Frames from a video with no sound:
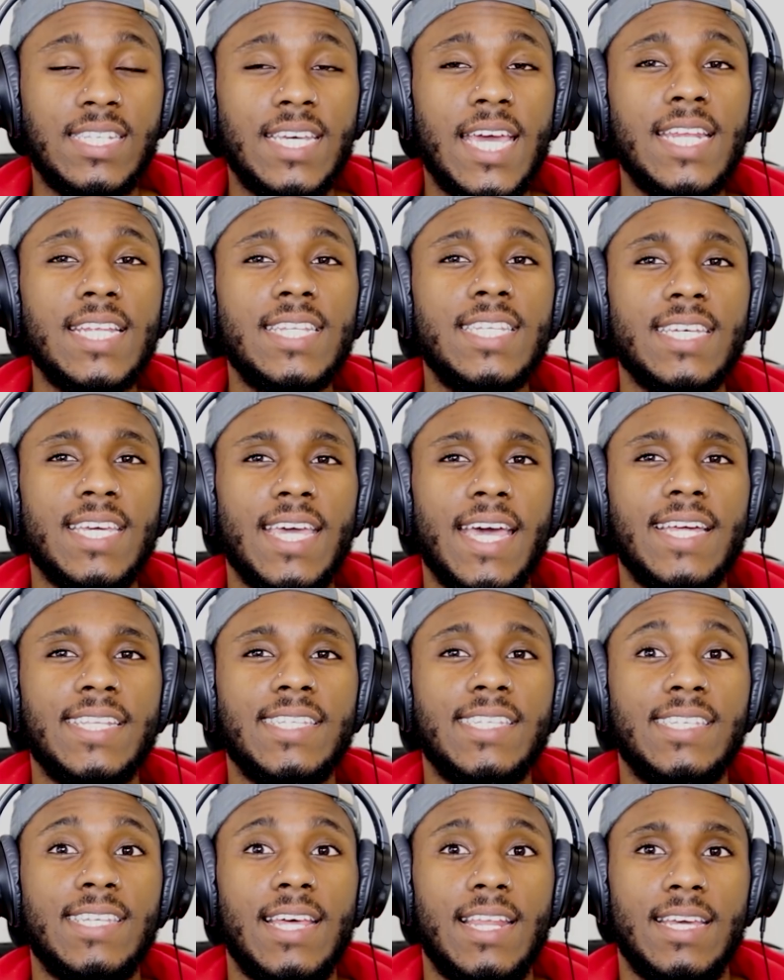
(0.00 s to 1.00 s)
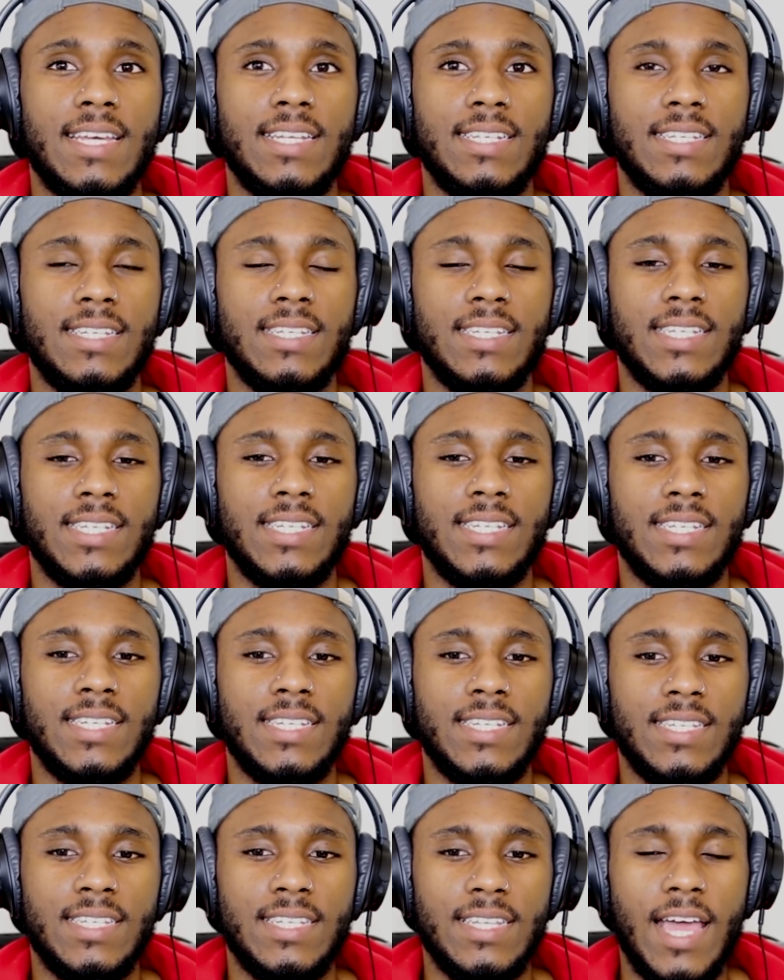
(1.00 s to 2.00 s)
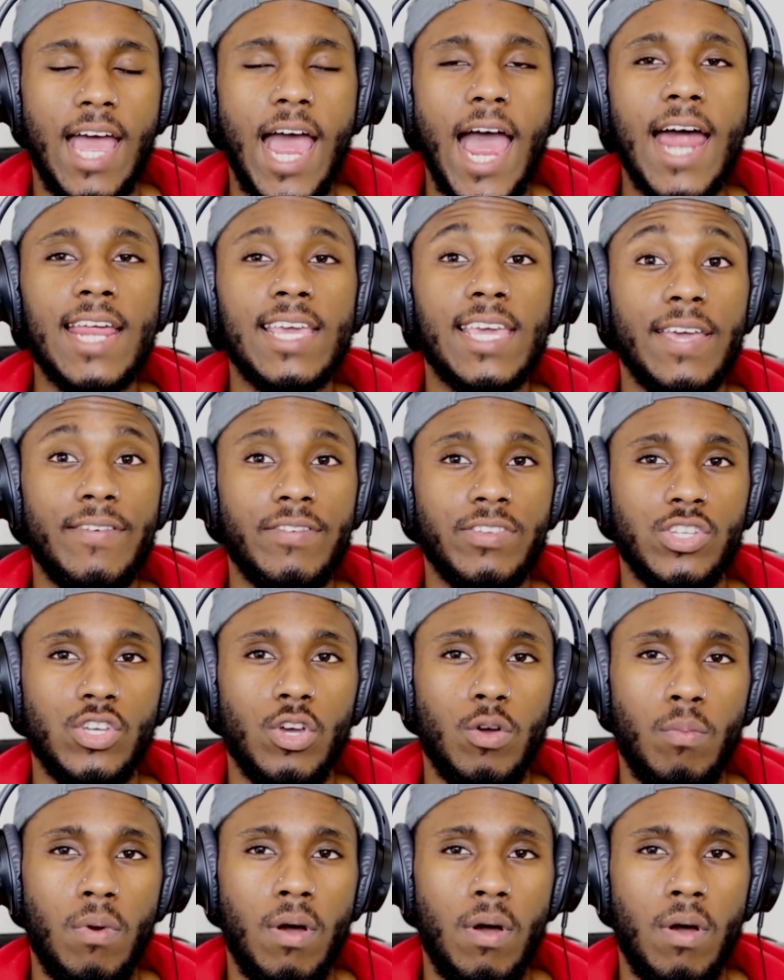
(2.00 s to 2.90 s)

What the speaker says: Take the ticket and sell it. And give it to your